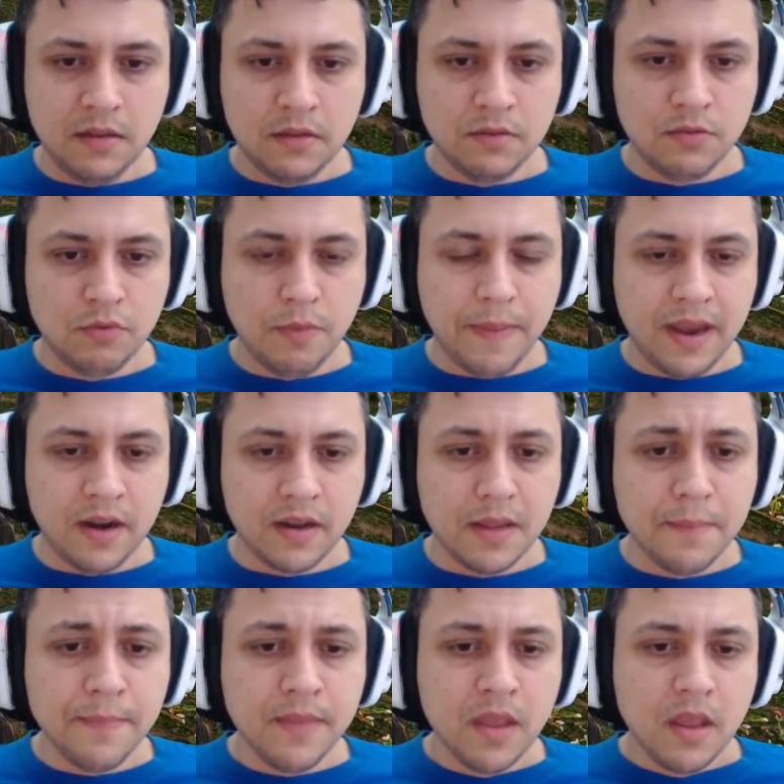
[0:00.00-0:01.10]
repair
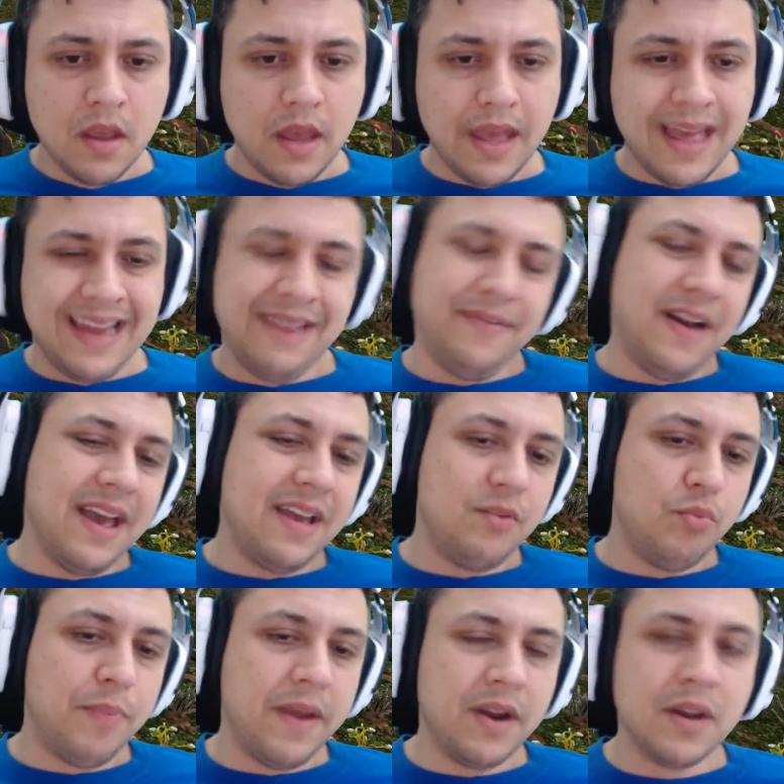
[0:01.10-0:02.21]
them. And if I had
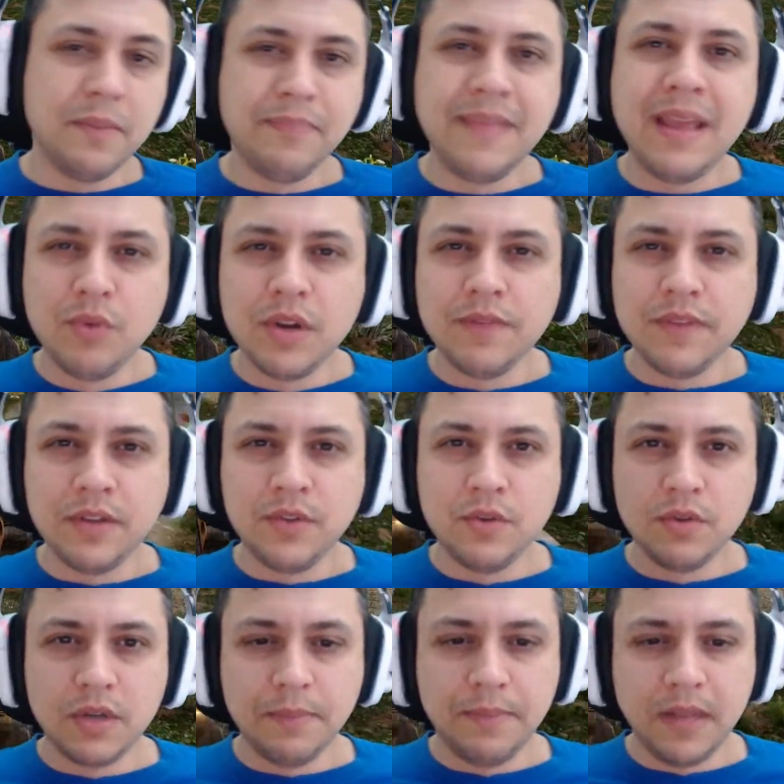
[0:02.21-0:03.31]
repaired them, they would have
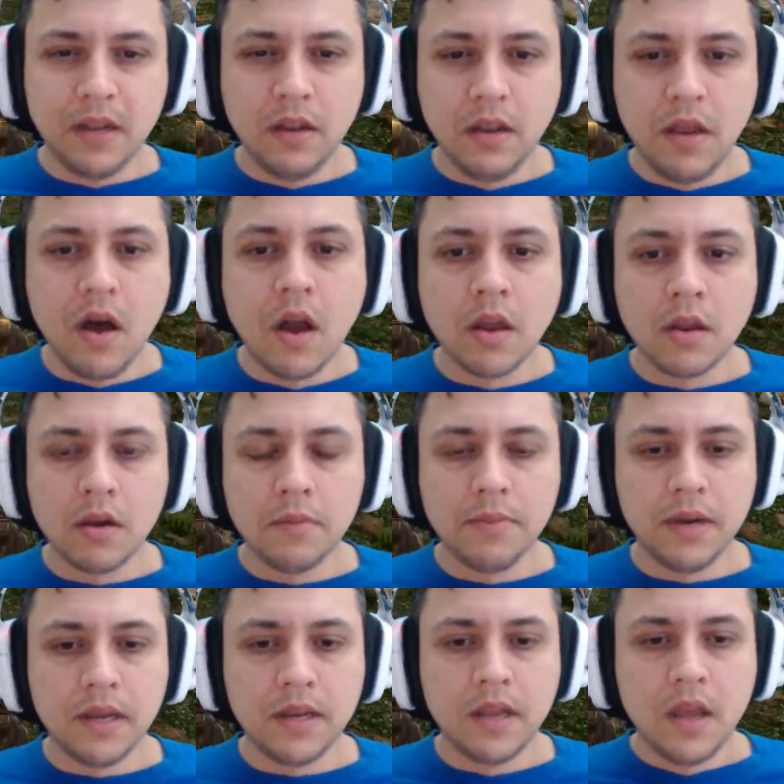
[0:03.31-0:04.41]
endured a bit longer.
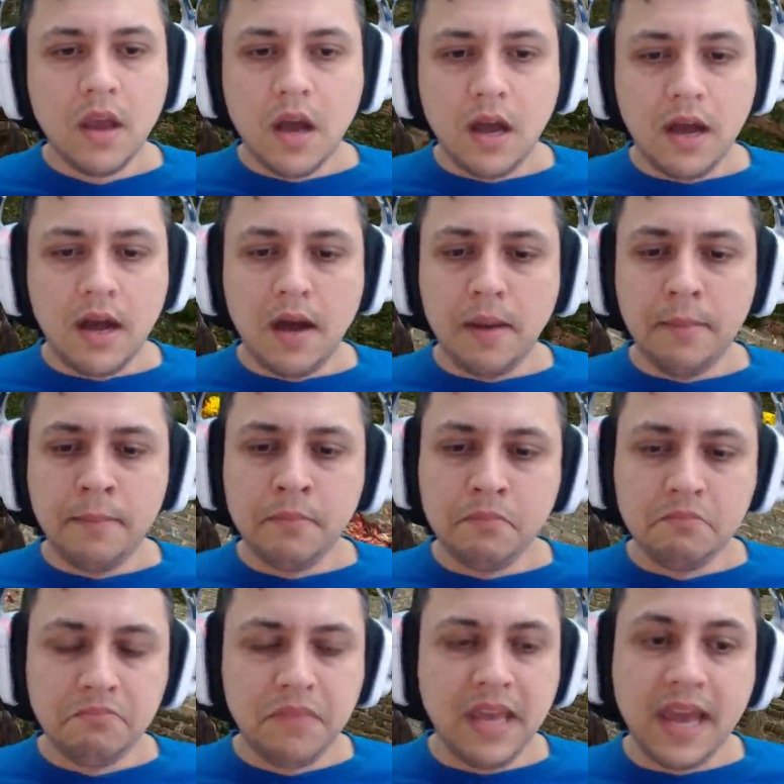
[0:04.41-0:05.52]
But
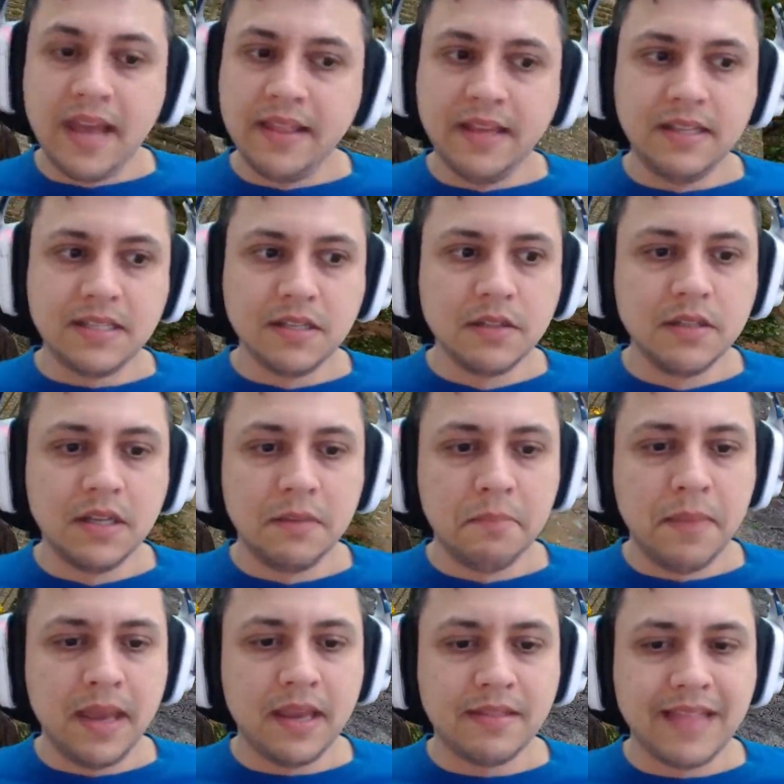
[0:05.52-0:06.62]
yeah, they still didn't
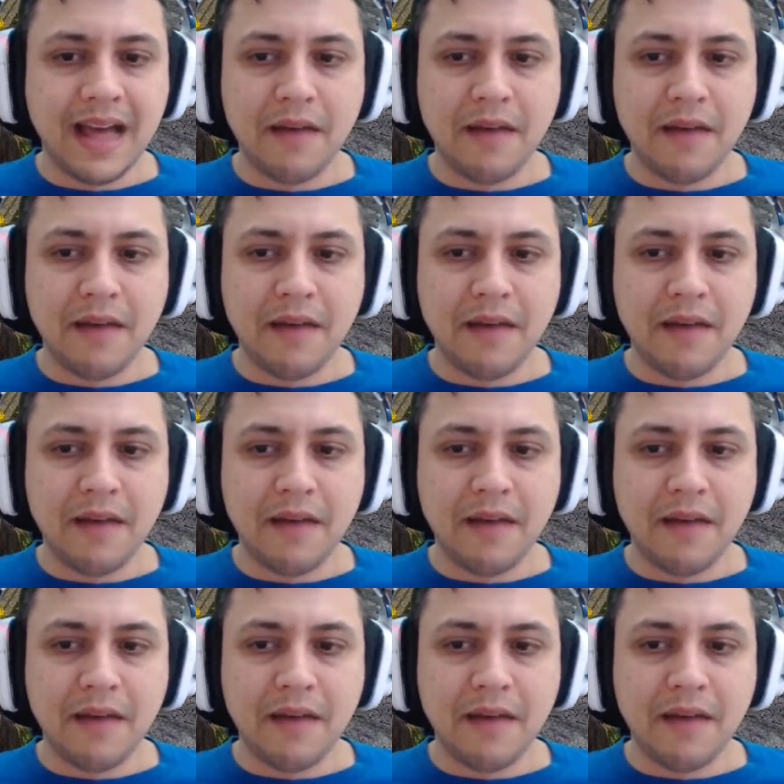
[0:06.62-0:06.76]
make it that